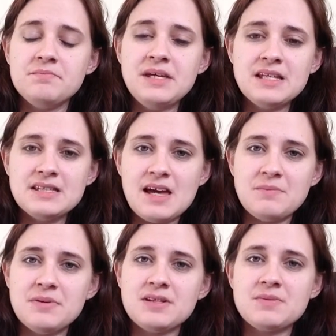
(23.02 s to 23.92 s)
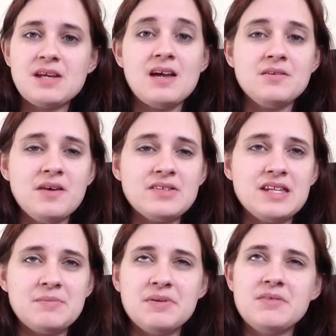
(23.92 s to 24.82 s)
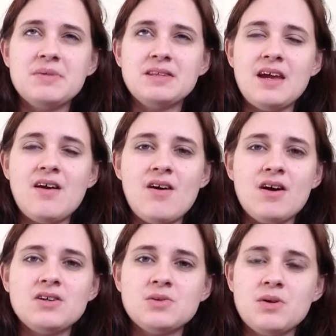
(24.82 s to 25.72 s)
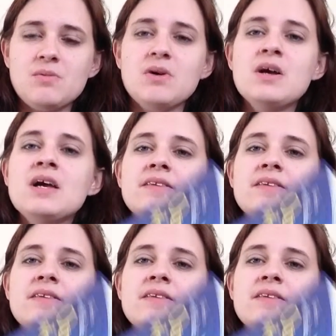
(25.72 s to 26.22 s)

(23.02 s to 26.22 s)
Peek Inside books, which I don't have a scene full of, but they are adorable.